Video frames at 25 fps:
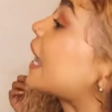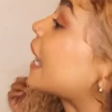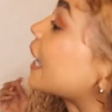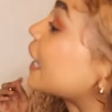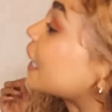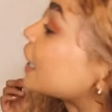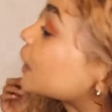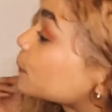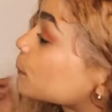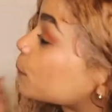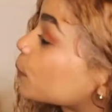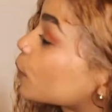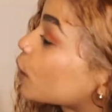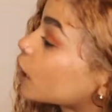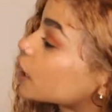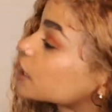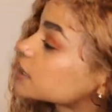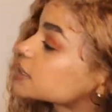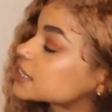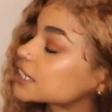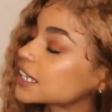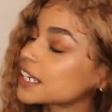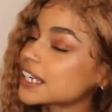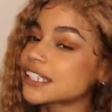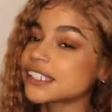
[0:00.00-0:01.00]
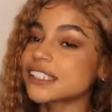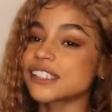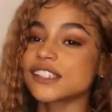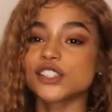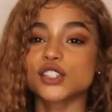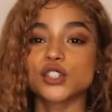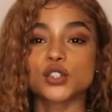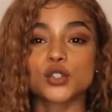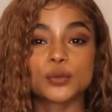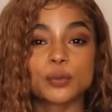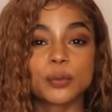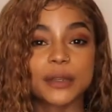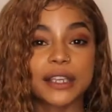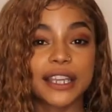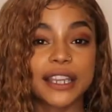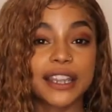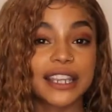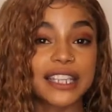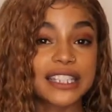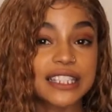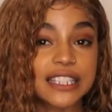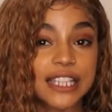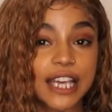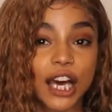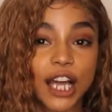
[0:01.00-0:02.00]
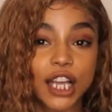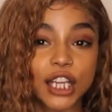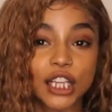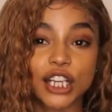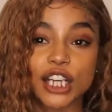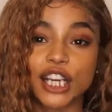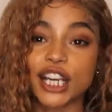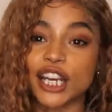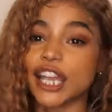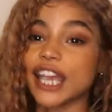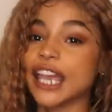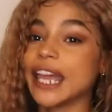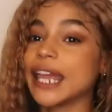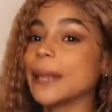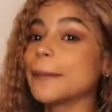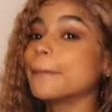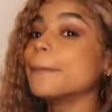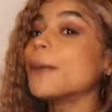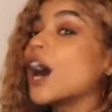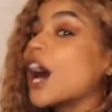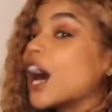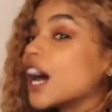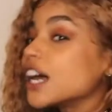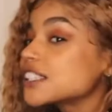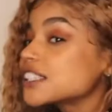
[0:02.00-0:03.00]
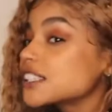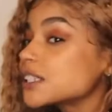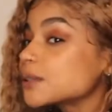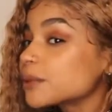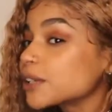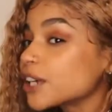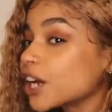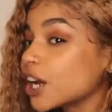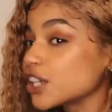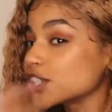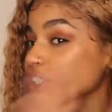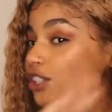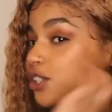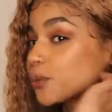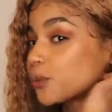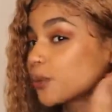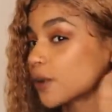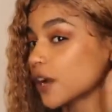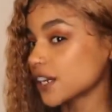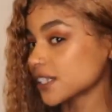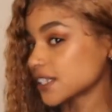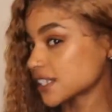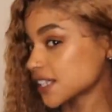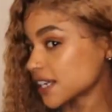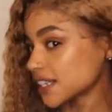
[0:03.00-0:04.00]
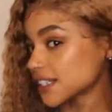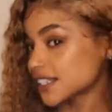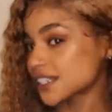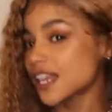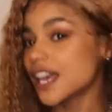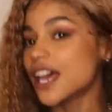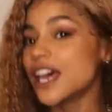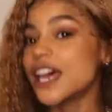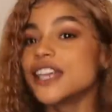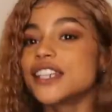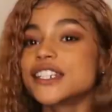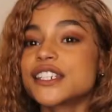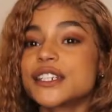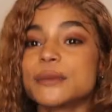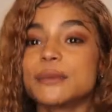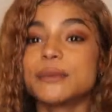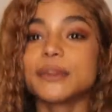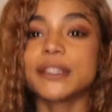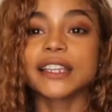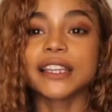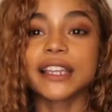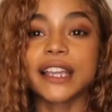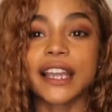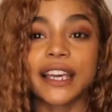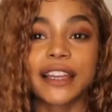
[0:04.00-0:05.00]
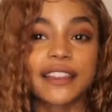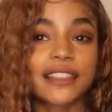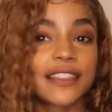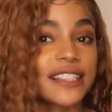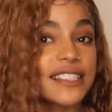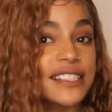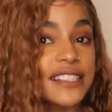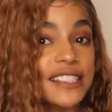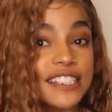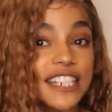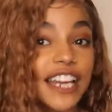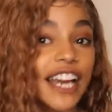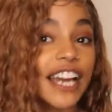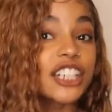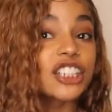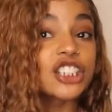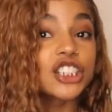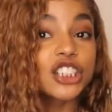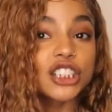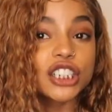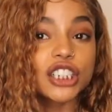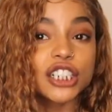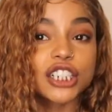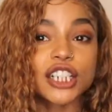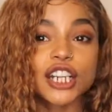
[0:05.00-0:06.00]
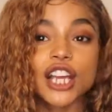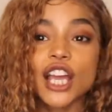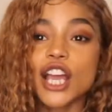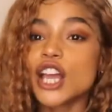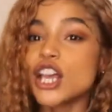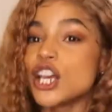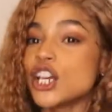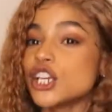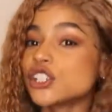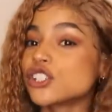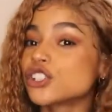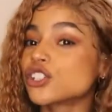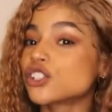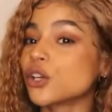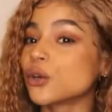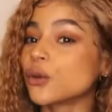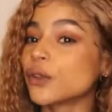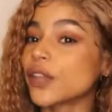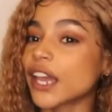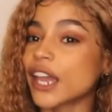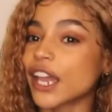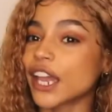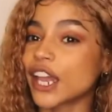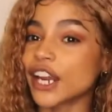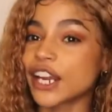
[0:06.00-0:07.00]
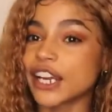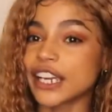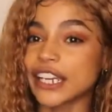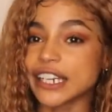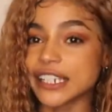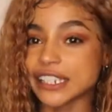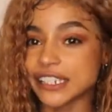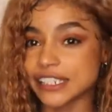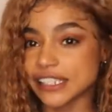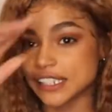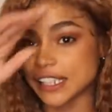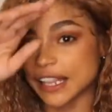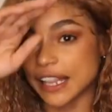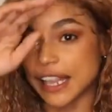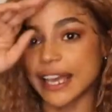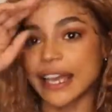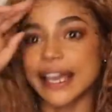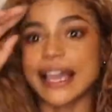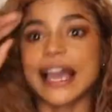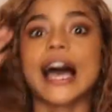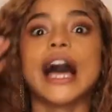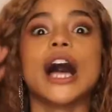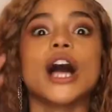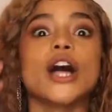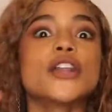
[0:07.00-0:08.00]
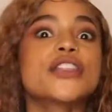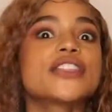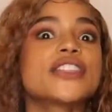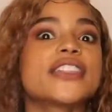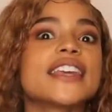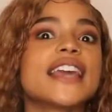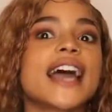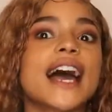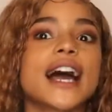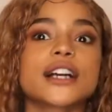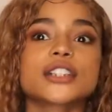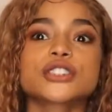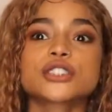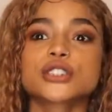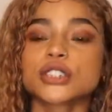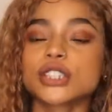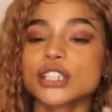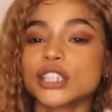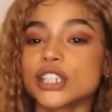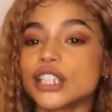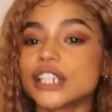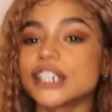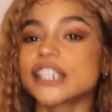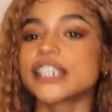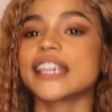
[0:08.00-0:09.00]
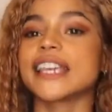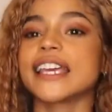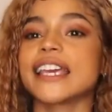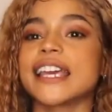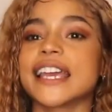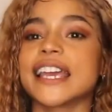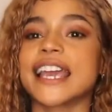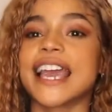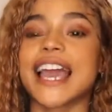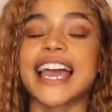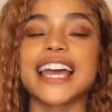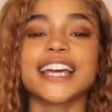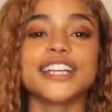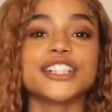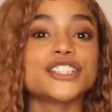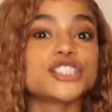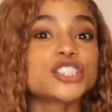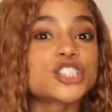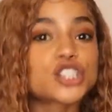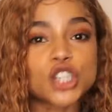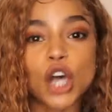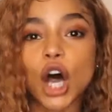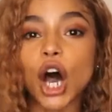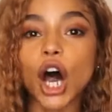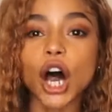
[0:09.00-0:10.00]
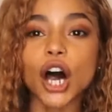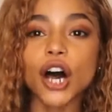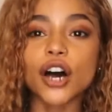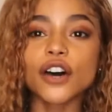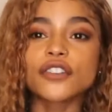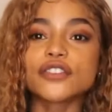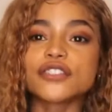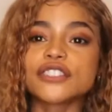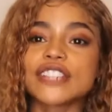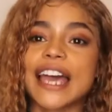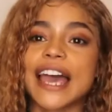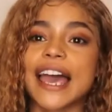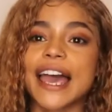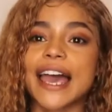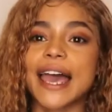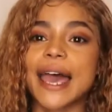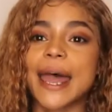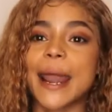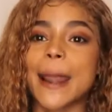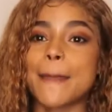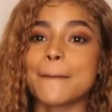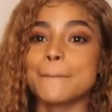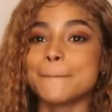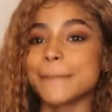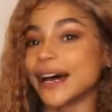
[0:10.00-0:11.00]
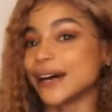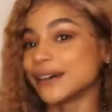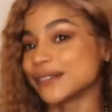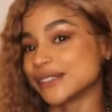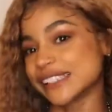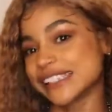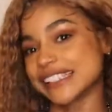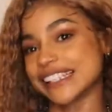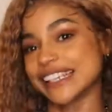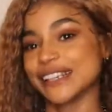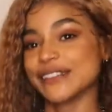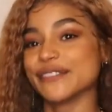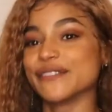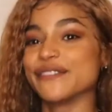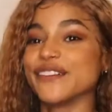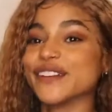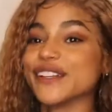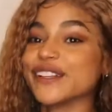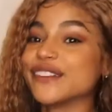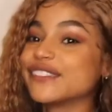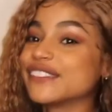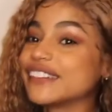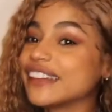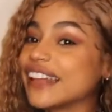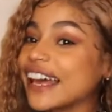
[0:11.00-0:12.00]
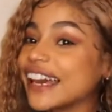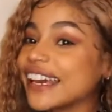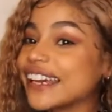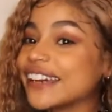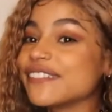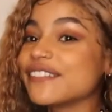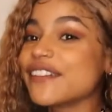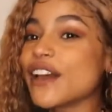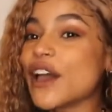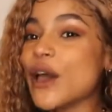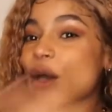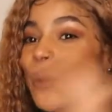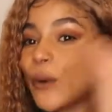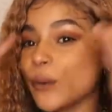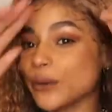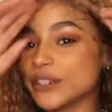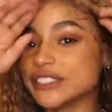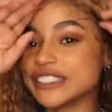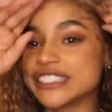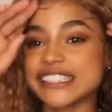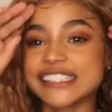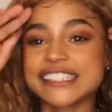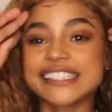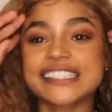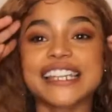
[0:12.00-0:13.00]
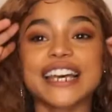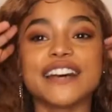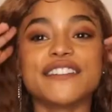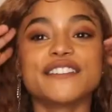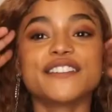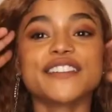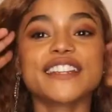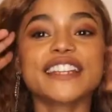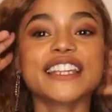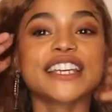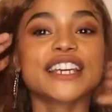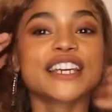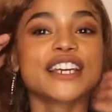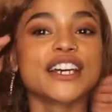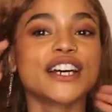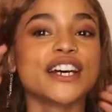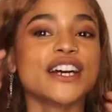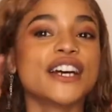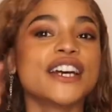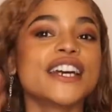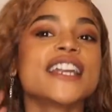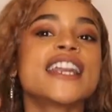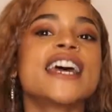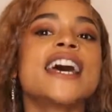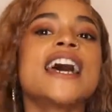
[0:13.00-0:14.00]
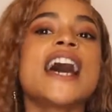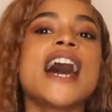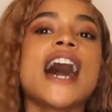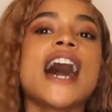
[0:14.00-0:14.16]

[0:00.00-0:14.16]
and processed to be this color and possibly also processed to be like this texture. So the hair is like healthy actually looking and soft and bouncy and full of life, which is definitely good.